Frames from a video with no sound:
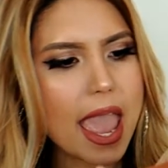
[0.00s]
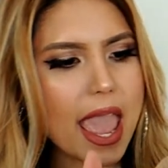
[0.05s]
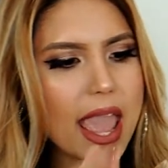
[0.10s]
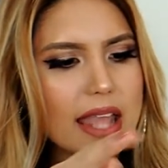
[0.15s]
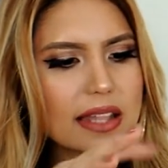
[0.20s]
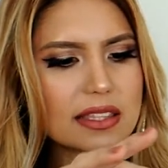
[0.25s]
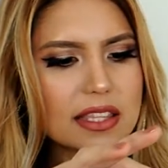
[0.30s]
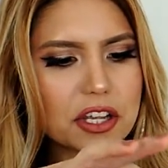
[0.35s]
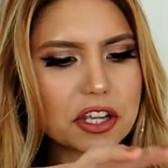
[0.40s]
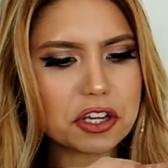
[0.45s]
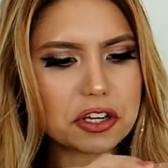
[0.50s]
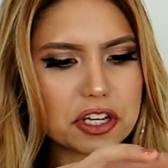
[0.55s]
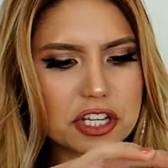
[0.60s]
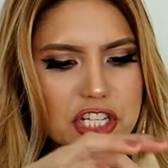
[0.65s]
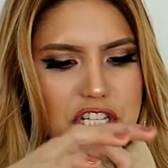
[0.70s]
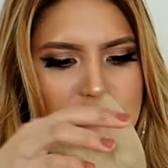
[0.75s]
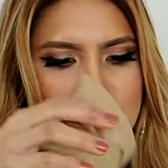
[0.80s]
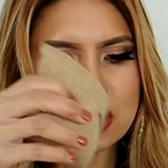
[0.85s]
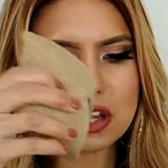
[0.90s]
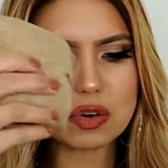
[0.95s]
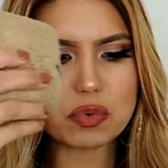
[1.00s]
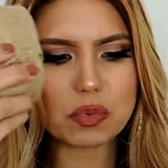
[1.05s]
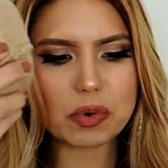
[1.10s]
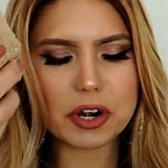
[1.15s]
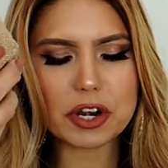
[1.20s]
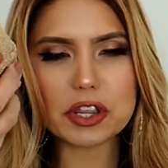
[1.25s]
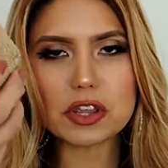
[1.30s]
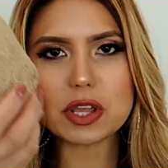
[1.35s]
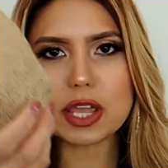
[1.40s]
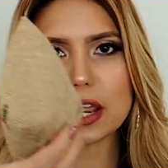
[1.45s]
and the cushion
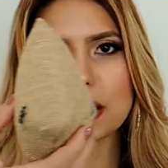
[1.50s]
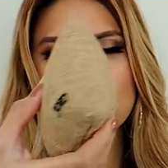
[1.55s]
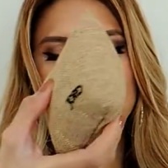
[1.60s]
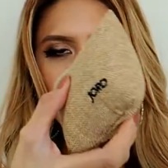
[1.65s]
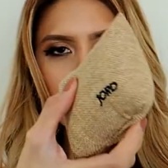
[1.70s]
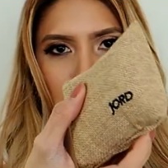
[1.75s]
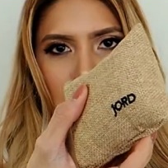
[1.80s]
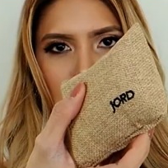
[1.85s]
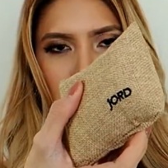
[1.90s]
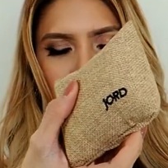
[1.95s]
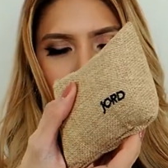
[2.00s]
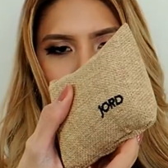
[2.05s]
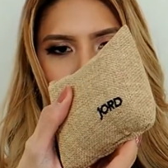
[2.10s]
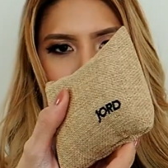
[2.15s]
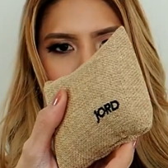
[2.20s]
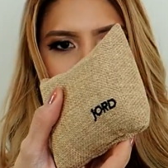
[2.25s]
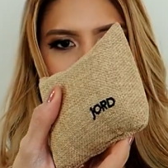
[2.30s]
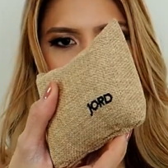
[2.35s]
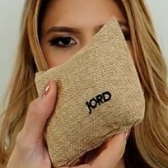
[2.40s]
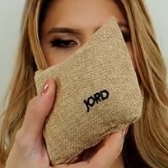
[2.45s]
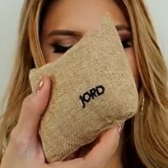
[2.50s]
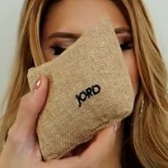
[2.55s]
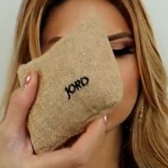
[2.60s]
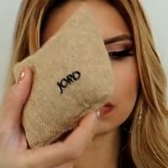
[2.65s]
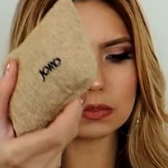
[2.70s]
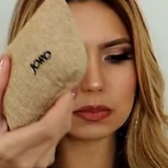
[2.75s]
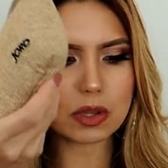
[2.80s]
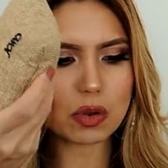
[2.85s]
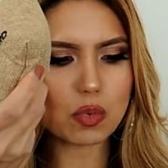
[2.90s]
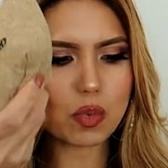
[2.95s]
where you can put your
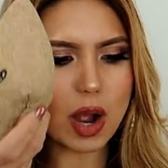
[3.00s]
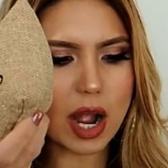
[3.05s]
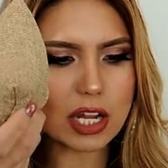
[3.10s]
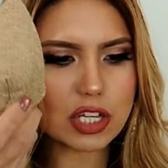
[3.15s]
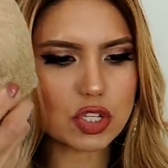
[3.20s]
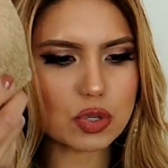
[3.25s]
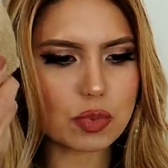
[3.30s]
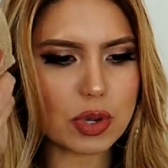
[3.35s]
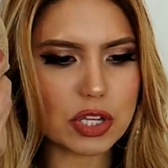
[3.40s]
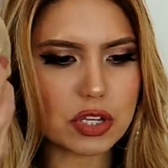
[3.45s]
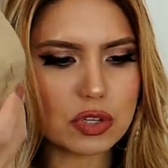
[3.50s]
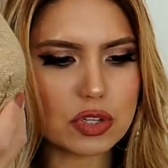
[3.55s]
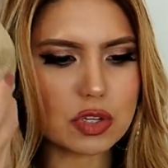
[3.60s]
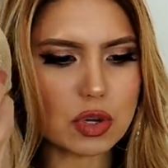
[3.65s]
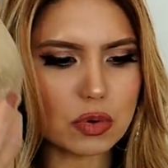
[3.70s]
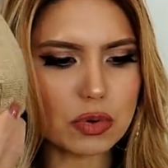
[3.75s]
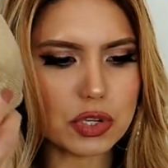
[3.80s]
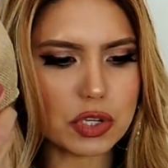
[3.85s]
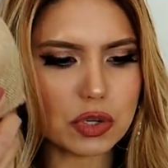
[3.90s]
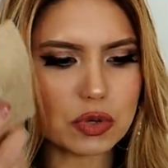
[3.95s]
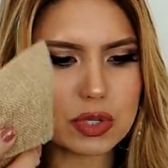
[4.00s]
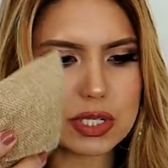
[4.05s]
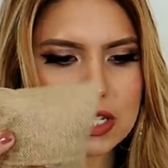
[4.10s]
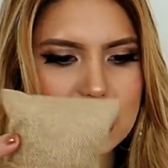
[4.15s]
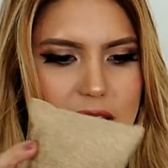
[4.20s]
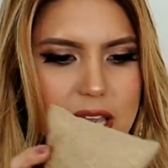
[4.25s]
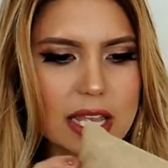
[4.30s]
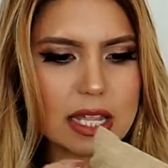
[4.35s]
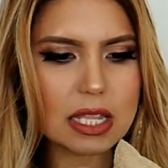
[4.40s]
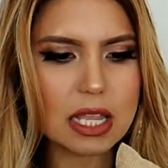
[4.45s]
watch when you don't use
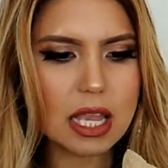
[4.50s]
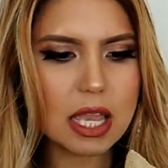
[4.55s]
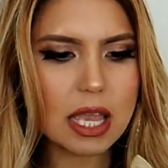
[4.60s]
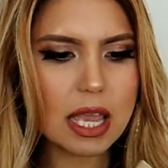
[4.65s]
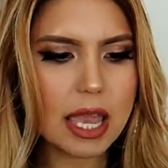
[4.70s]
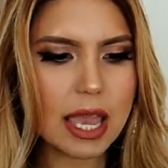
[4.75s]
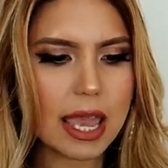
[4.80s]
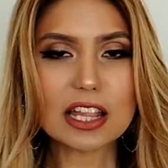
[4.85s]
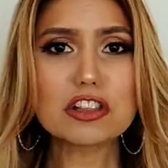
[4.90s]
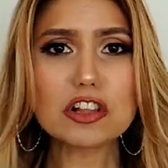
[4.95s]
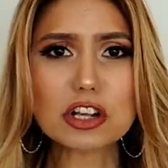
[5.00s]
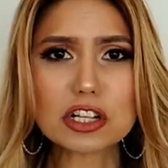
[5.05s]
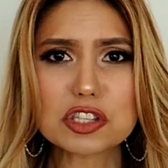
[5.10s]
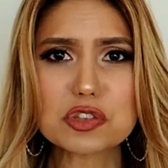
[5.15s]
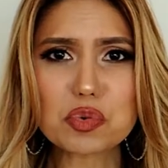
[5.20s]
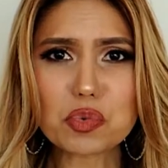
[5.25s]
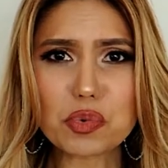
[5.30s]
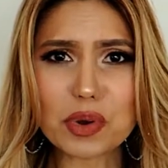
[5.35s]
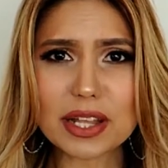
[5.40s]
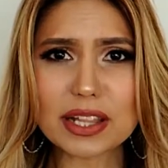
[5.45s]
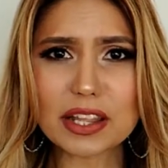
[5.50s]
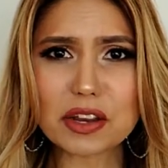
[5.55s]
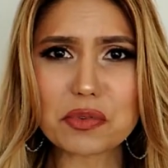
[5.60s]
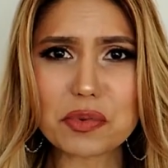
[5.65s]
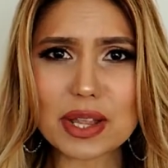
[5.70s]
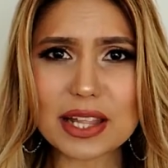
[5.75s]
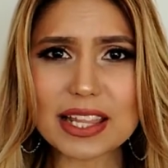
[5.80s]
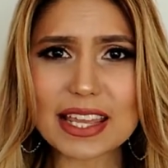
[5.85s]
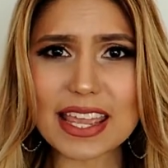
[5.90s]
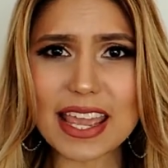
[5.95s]
it. It looks
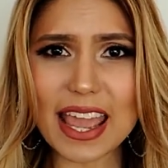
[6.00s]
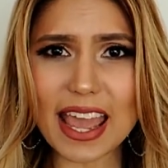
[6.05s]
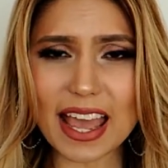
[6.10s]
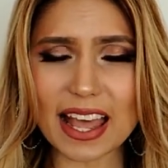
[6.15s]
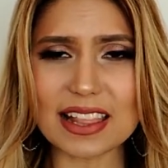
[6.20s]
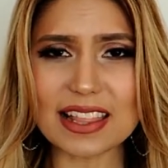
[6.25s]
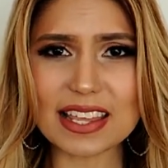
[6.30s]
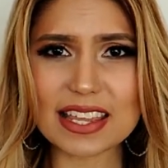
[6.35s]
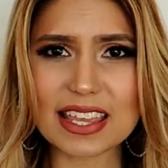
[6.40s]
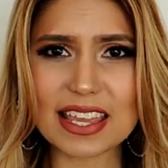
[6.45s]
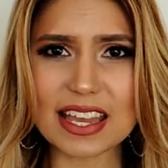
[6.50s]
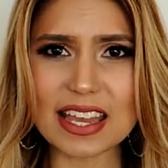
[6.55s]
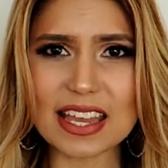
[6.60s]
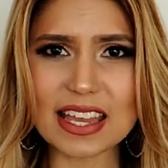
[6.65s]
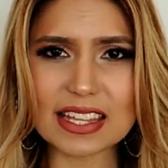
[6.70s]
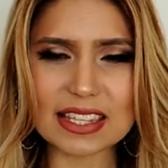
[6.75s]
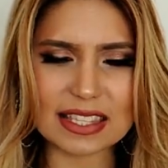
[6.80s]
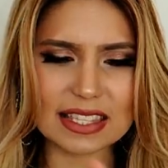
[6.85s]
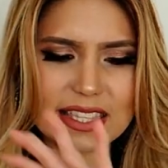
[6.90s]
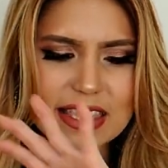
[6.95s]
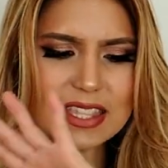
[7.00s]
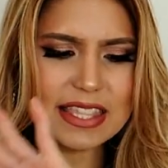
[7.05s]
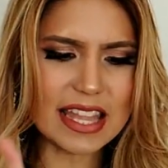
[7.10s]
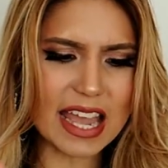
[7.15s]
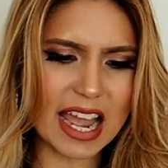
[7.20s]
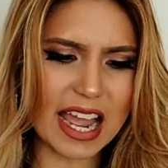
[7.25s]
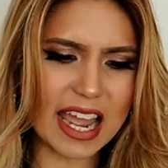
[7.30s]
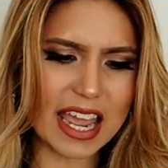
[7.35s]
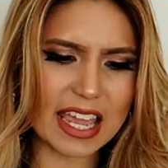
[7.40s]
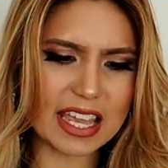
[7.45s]
really elegant,
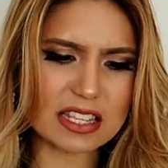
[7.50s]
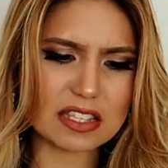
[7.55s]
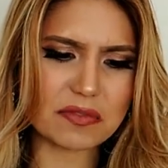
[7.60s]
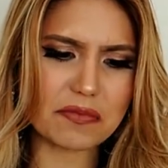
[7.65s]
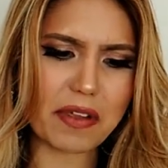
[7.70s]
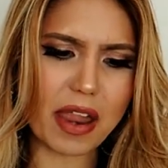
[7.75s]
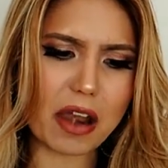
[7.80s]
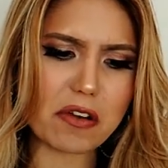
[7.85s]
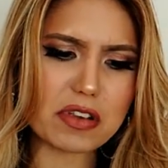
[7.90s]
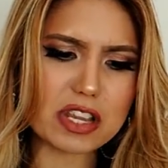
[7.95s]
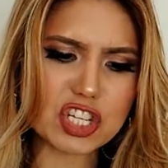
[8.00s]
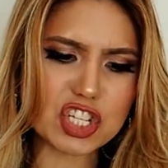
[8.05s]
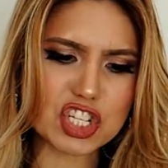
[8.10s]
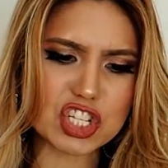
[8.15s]
nice, very